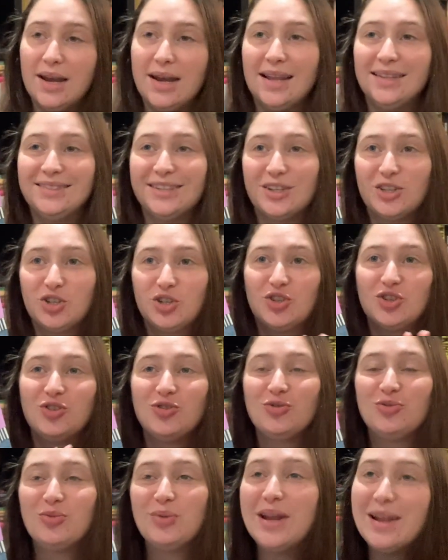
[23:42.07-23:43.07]
It's
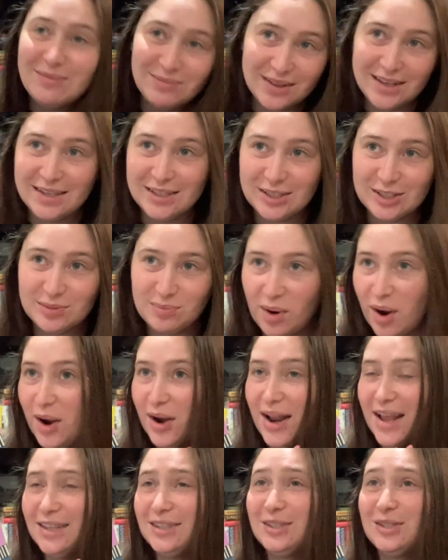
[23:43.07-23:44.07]
extremely
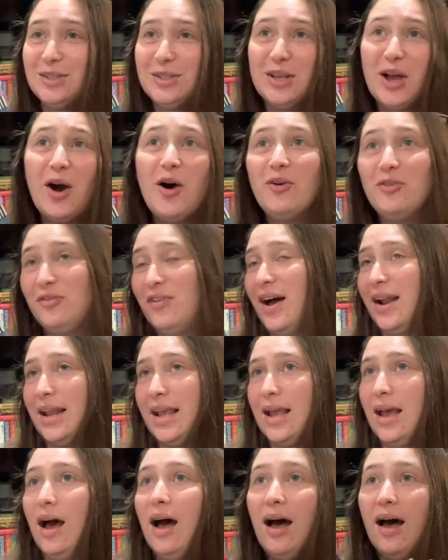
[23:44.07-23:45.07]
smart. It's so
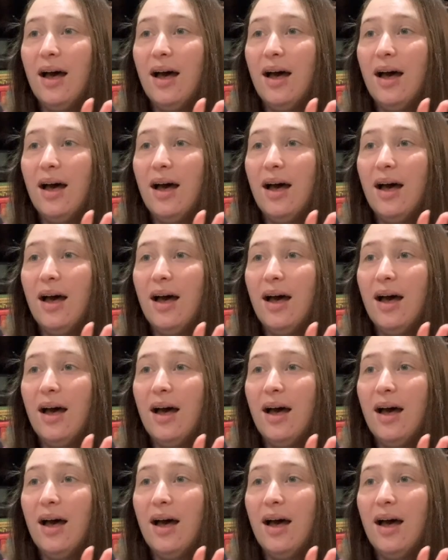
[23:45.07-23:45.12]
funny.